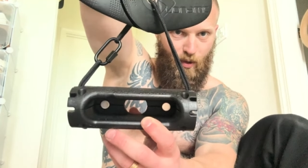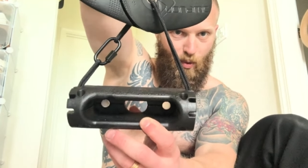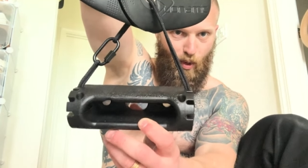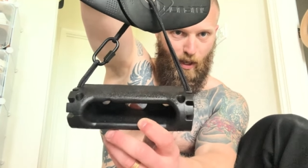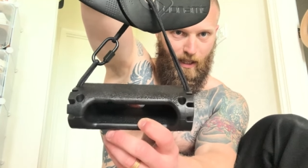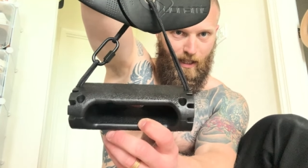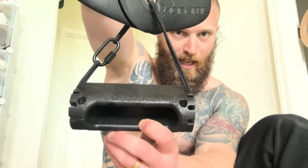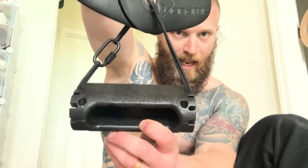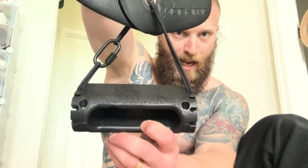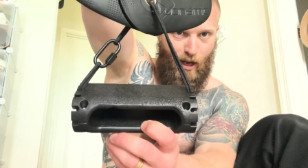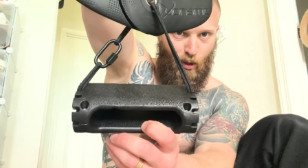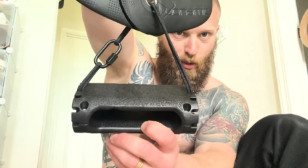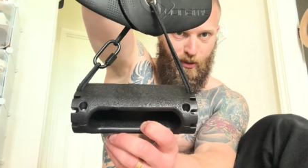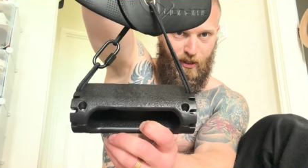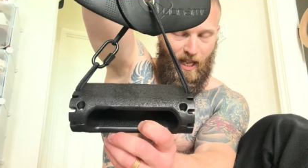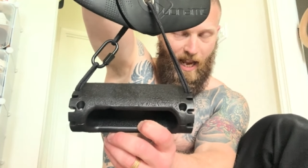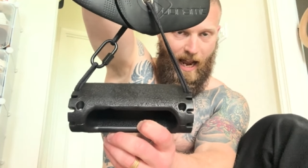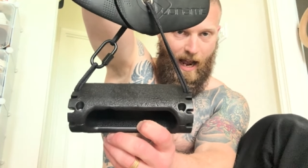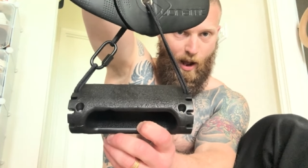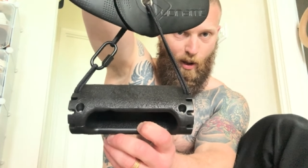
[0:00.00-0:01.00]
you want it angled
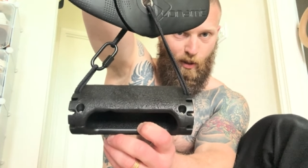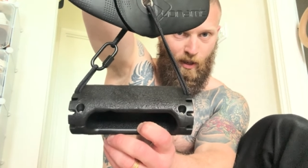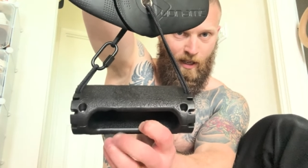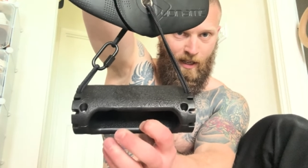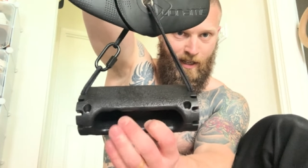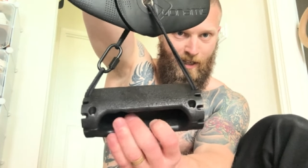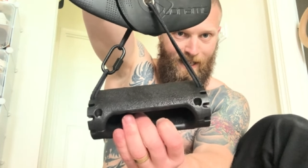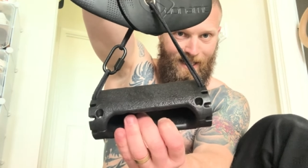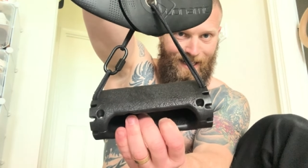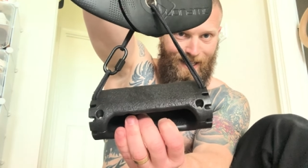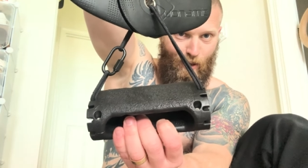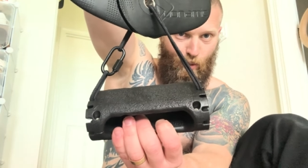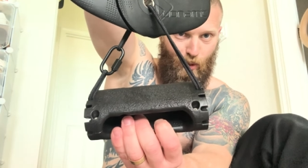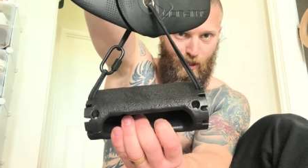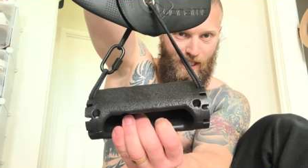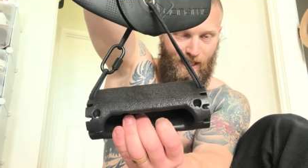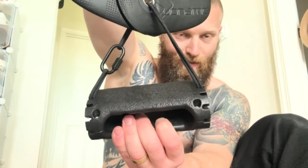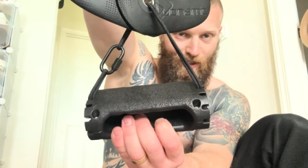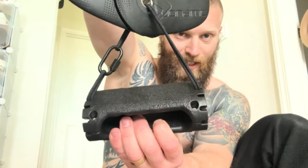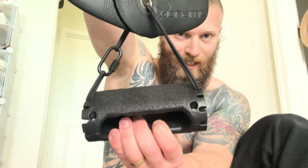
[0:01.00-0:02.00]
down
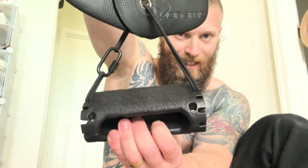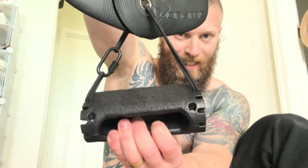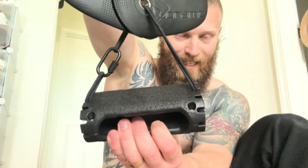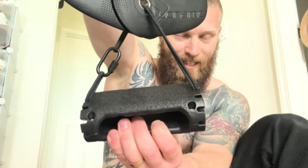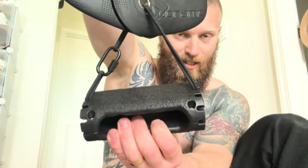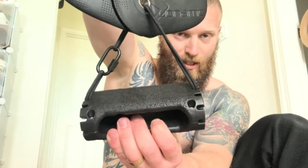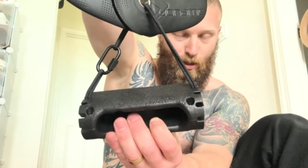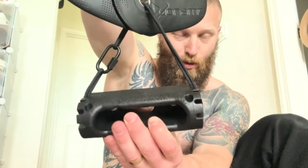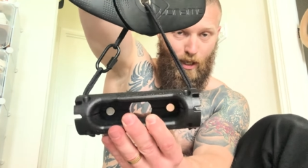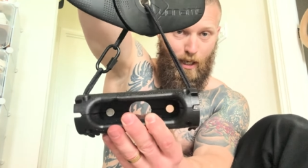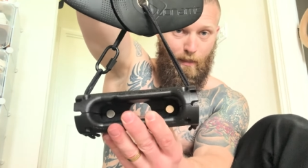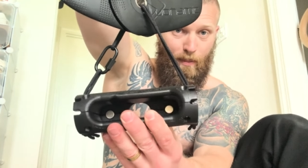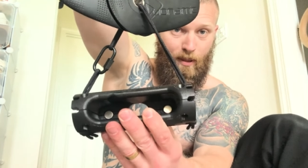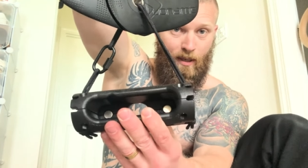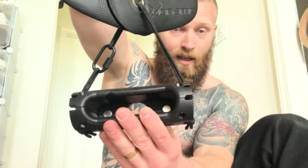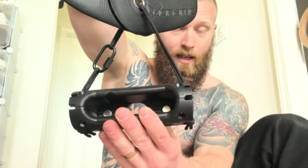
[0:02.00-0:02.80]
with even less grip,